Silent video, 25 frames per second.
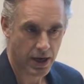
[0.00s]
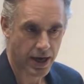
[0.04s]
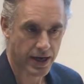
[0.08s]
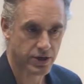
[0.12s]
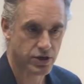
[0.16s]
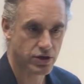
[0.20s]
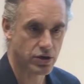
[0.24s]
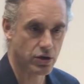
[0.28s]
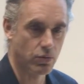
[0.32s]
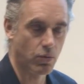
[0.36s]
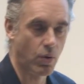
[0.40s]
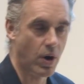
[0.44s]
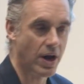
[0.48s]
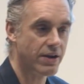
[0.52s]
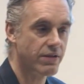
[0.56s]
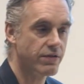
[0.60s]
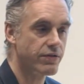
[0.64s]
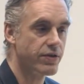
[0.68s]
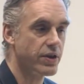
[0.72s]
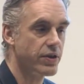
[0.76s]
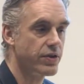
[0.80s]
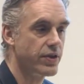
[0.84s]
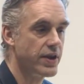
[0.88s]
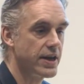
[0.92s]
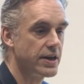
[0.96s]
And so one of
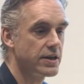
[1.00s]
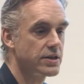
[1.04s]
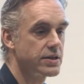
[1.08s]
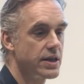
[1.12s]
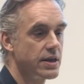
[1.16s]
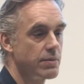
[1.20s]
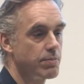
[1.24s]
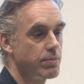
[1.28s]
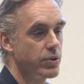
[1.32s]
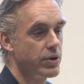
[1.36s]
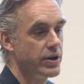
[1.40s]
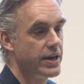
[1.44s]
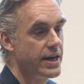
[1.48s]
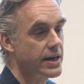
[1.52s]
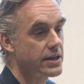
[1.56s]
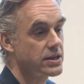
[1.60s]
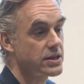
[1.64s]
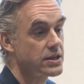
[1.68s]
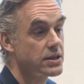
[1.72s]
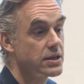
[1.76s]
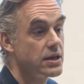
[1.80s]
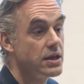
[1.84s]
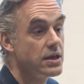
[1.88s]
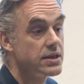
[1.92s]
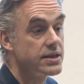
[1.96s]
the things that
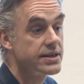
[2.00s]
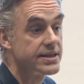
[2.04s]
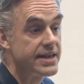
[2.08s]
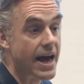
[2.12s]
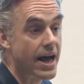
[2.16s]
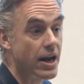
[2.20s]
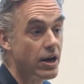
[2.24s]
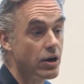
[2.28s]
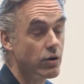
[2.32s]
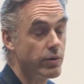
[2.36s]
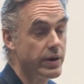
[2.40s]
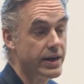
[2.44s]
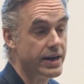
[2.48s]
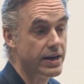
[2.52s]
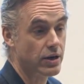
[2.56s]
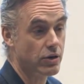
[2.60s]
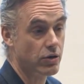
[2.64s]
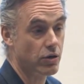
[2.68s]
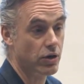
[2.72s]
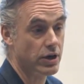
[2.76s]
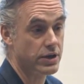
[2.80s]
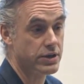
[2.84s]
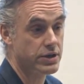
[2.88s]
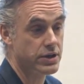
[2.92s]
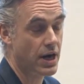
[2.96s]
predicts salary
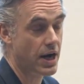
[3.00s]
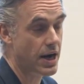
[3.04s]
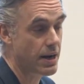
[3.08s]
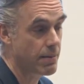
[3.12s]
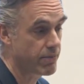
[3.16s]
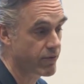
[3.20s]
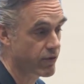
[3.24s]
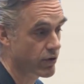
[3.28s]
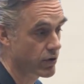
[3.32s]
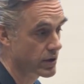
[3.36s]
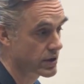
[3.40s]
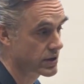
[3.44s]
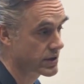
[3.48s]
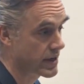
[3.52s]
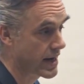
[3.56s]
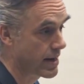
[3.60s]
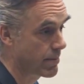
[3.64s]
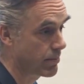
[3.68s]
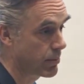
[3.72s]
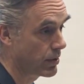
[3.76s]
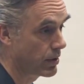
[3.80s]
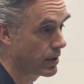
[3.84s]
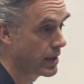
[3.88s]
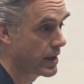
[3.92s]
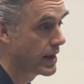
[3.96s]
across time, for
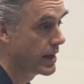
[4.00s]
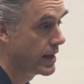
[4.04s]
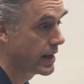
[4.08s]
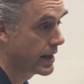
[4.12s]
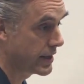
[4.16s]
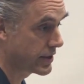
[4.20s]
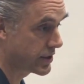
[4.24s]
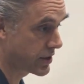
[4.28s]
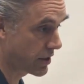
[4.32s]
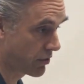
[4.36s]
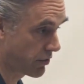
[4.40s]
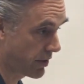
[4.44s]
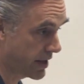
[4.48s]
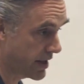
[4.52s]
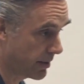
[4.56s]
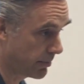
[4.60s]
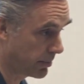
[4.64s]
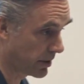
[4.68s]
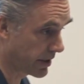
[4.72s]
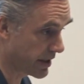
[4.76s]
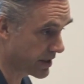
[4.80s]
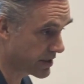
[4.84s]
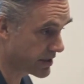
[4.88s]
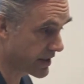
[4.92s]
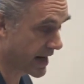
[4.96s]
example, is
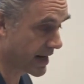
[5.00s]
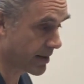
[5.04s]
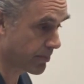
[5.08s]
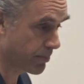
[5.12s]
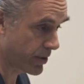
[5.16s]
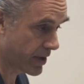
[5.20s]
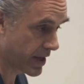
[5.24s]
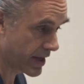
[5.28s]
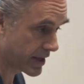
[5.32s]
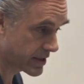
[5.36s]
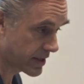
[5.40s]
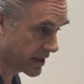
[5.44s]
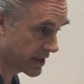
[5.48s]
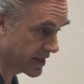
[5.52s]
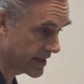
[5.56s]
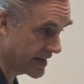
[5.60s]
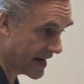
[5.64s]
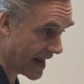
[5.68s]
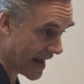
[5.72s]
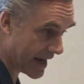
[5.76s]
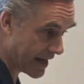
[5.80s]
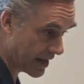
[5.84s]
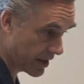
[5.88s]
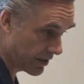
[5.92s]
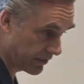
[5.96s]
agreeableness, and it predicts it
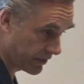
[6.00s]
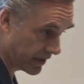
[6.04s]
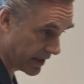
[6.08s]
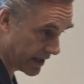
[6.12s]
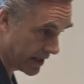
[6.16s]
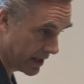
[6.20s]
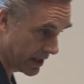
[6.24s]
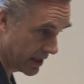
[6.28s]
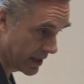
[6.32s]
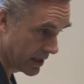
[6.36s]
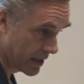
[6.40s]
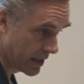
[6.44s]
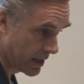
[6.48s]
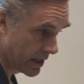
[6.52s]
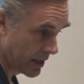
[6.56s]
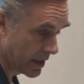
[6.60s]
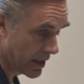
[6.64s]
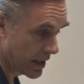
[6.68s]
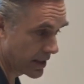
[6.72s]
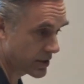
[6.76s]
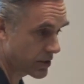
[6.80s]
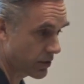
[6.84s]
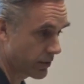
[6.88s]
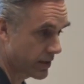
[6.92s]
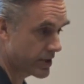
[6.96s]
negatively.
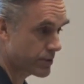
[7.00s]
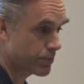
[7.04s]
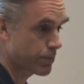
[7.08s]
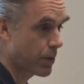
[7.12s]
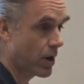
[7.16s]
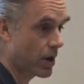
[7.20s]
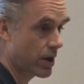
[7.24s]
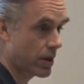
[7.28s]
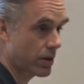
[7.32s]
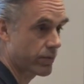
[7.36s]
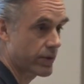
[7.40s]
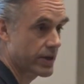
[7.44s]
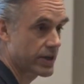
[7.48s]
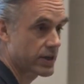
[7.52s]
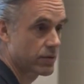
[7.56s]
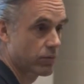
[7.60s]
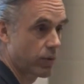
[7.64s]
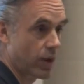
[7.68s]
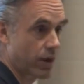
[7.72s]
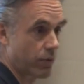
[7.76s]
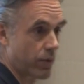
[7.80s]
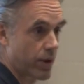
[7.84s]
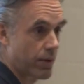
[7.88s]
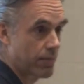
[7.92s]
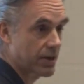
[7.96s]
And so it's part of the reason
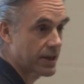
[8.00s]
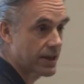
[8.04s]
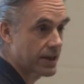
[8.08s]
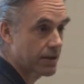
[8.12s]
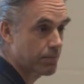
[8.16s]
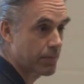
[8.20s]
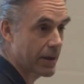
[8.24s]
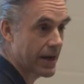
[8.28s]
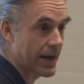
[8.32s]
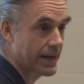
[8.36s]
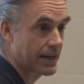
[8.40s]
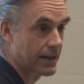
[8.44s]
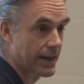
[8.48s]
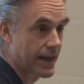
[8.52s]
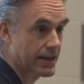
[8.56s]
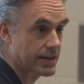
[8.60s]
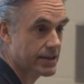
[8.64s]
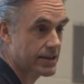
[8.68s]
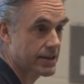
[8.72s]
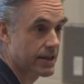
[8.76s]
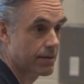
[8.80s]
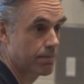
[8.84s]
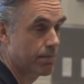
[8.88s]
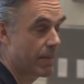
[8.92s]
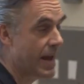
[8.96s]
why women get paid
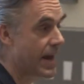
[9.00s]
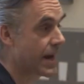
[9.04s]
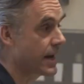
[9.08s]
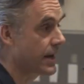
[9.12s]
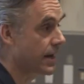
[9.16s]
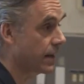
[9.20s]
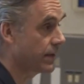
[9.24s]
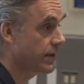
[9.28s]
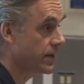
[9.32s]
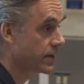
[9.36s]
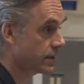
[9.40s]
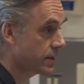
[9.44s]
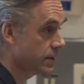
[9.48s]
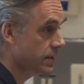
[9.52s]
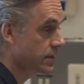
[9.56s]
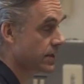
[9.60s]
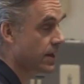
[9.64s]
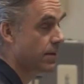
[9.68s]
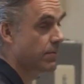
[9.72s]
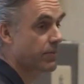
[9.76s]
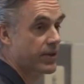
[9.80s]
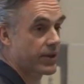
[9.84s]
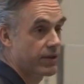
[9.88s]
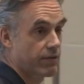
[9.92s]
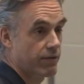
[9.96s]
less than men. And this is
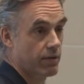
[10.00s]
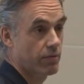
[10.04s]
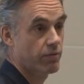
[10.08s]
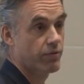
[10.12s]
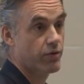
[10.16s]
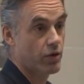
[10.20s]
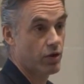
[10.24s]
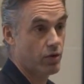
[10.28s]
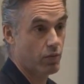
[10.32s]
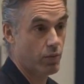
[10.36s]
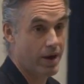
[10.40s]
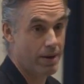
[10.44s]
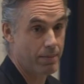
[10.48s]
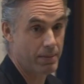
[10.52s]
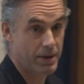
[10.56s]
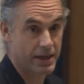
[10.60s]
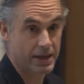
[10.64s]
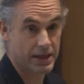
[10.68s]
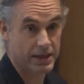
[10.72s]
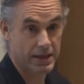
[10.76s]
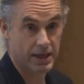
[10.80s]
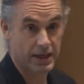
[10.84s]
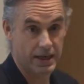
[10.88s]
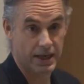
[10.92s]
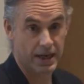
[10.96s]
something for the women
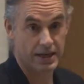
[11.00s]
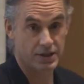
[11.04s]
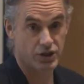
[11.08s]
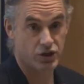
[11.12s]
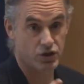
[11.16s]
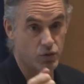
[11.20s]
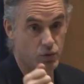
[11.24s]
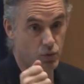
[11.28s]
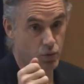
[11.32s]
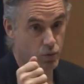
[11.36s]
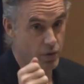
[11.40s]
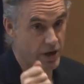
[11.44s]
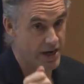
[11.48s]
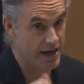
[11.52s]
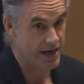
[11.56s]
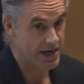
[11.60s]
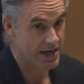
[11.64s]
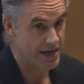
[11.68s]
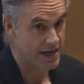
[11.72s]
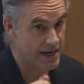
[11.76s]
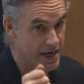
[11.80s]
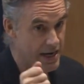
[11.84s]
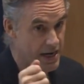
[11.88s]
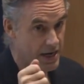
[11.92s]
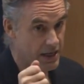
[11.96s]
in the class to
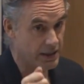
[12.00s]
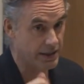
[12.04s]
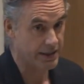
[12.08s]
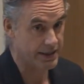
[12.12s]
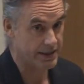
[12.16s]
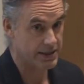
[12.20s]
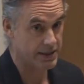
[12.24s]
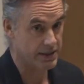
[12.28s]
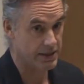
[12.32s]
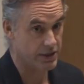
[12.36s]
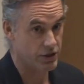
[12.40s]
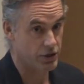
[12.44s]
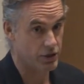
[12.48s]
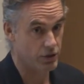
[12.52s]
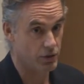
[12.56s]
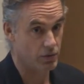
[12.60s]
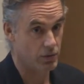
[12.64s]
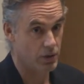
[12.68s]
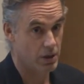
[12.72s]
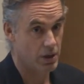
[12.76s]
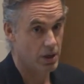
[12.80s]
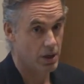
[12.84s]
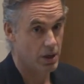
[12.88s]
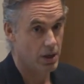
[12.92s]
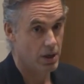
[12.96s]
really listen to,
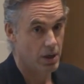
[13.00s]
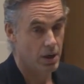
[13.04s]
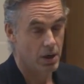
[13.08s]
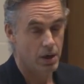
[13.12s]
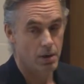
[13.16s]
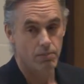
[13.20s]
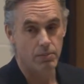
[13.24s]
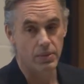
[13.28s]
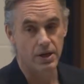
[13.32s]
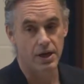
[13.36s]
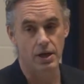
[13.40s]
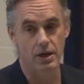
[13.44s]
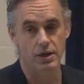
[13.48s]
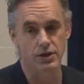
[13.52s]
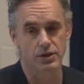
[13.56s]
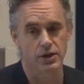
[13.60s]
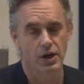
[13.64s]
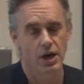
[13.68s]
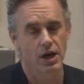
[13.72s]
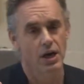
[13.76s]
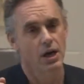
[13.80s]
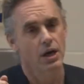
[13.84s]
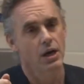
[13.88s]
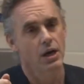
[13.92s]
because